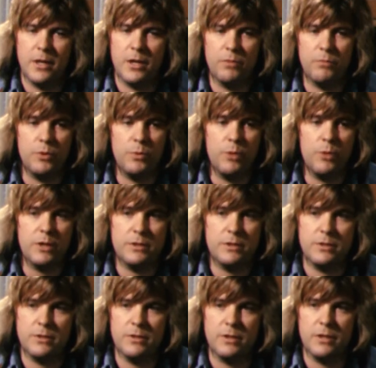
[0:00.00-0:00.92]
and we went
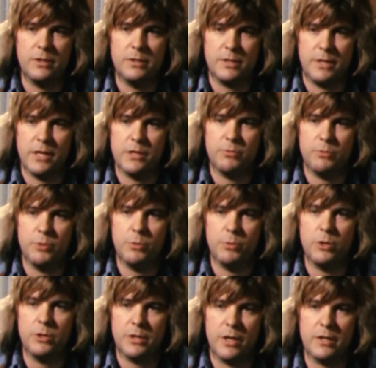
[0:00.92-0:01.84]
to the States. We
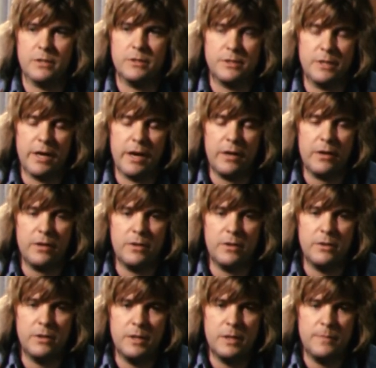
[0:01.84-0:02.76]
worked out of Seattle,
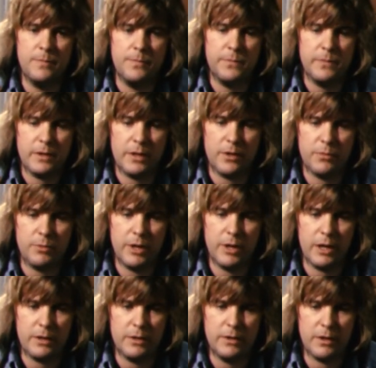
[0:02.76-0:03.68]
and we
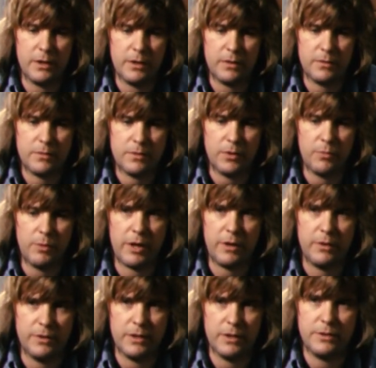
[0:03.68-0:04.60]
had a
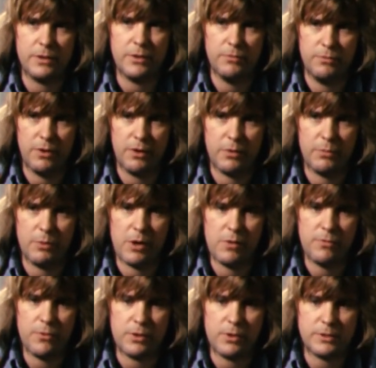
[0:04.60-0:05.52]
record that did very
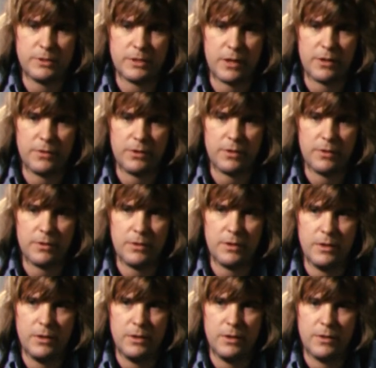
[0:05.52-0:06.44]
well for us down there,
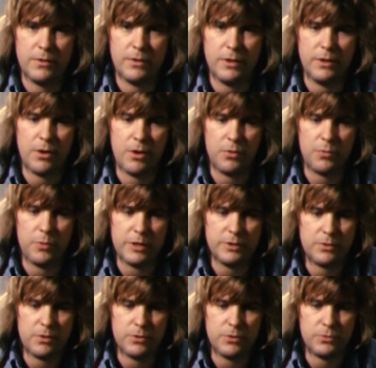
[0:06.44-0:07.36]
a thing called
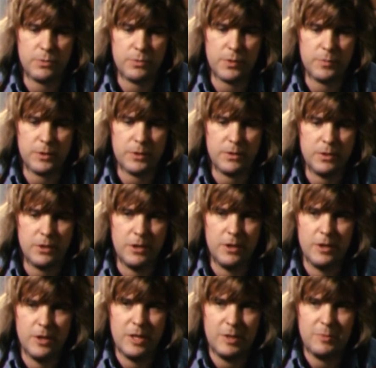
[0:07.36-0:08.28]
West Coast Woman.
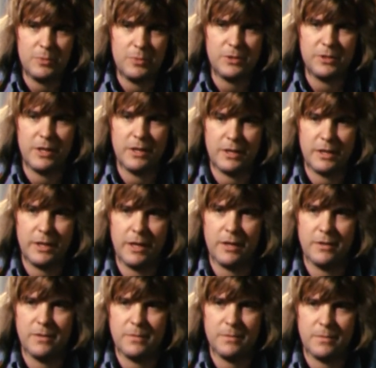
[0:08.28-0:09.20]
But then
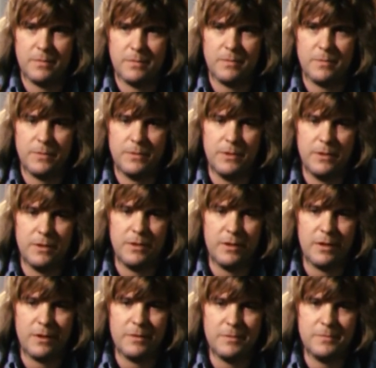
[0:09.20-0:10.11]
again,
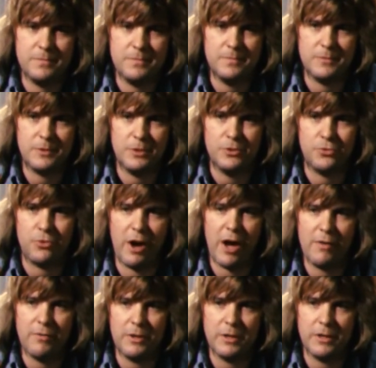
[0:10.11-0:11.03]
the
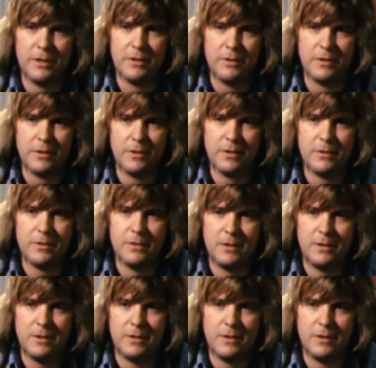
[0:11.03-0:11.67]
traveling and the